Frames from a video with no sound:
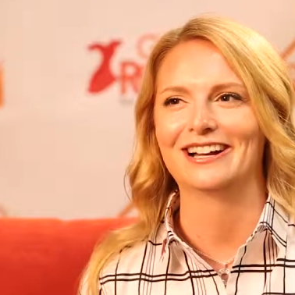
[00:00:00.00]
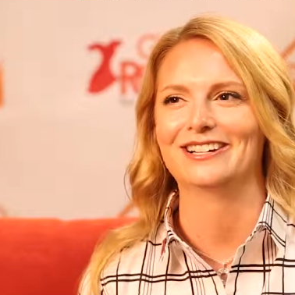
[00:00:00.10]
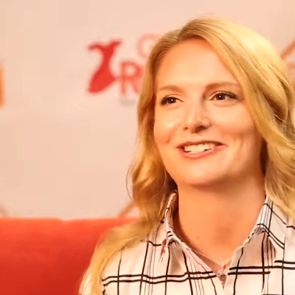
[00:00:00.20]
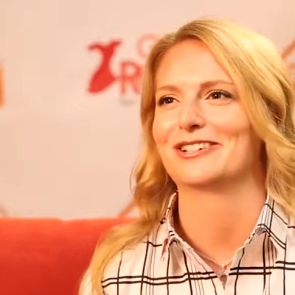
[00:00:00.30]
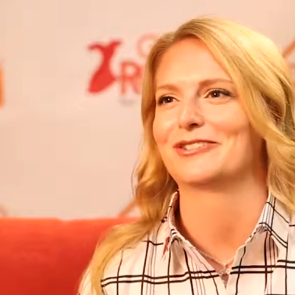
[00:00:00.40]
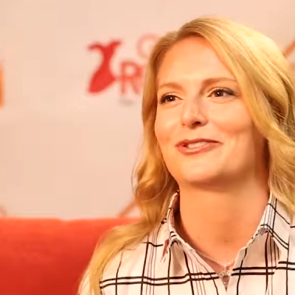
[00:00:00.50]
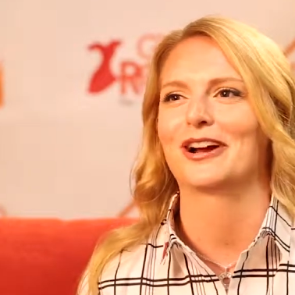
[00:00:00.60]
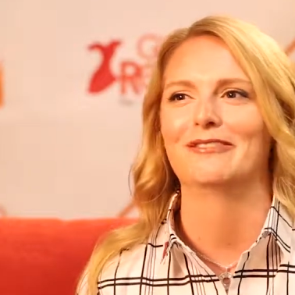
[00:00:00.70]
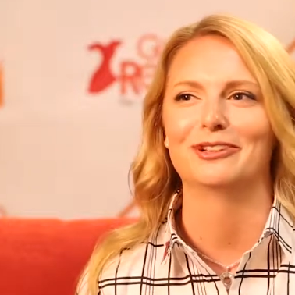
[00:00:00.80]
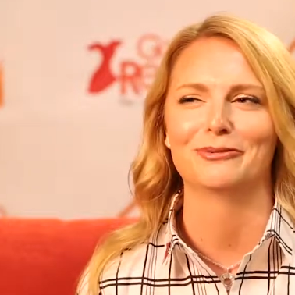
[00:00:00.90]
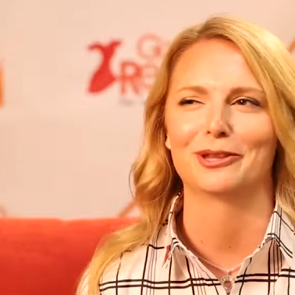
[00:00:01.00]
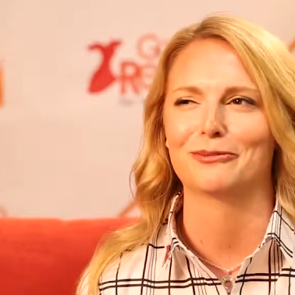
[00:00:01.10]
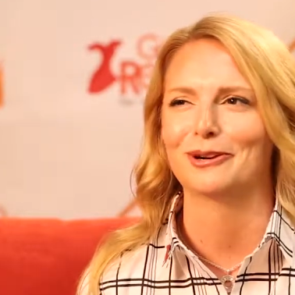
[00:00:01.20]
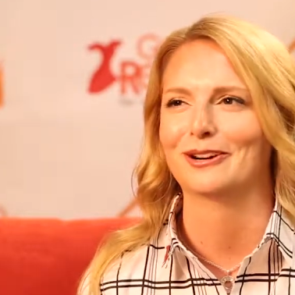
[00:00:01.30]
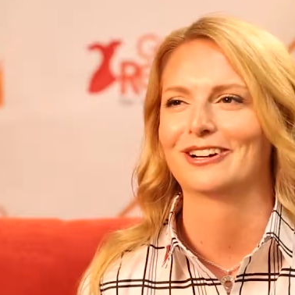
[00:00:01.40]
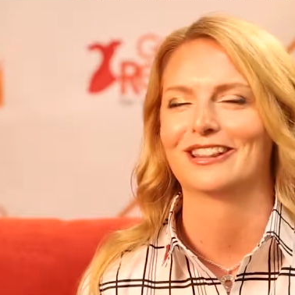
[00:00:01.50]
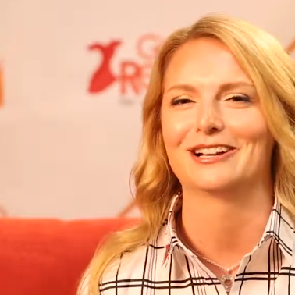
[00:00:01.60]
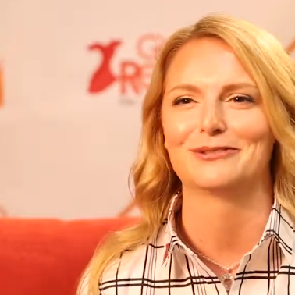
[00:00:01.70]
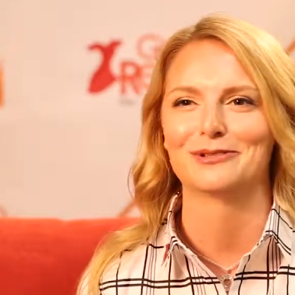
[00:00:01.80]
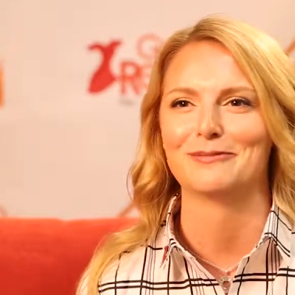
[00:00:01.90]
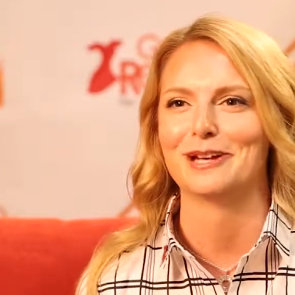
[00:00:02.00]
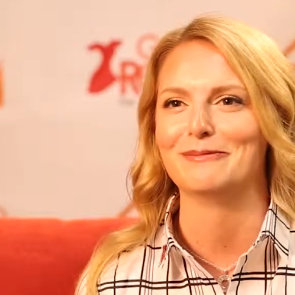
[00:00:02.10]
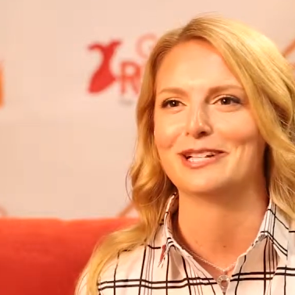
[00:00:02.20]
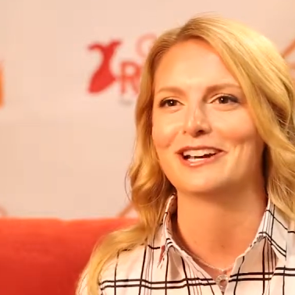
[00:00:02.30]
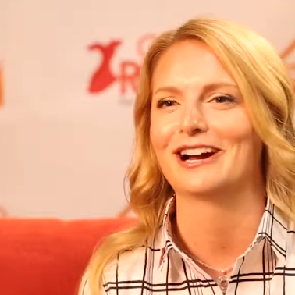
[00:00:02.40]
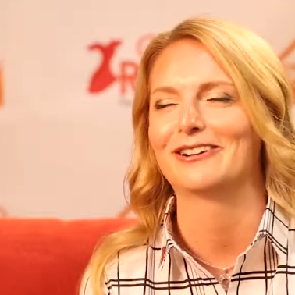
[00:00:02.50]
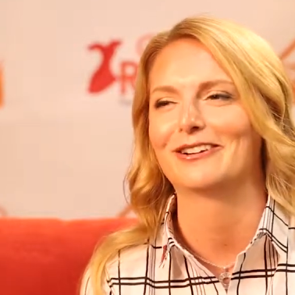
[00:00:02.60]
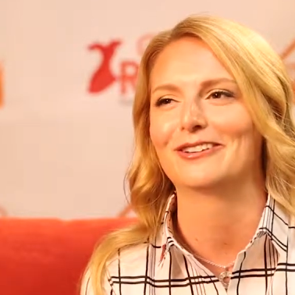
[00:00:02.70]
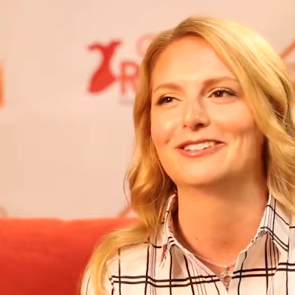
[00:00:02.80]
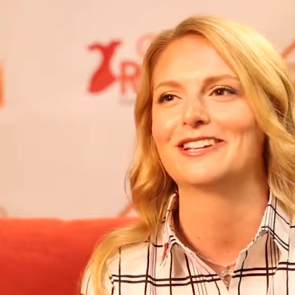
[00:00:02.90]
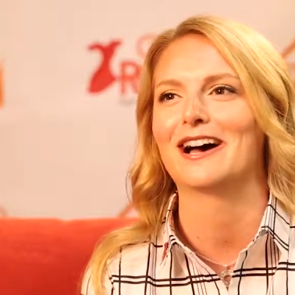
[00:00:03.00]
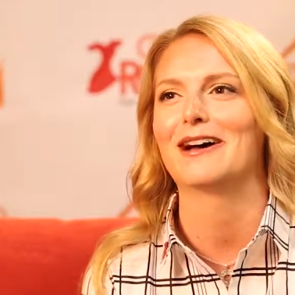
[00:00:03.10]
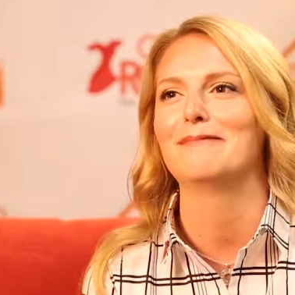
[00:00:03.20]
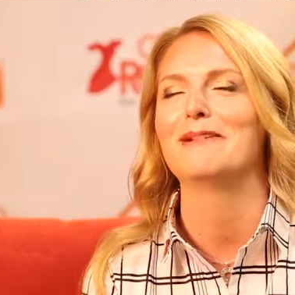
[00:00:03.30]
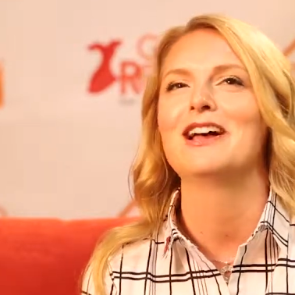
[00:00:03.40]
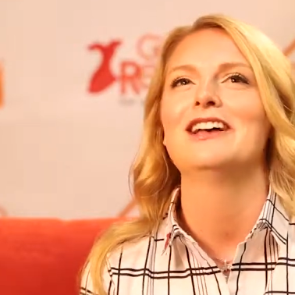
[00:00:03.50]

It's just traveling with work. That's what's making me tired all the time.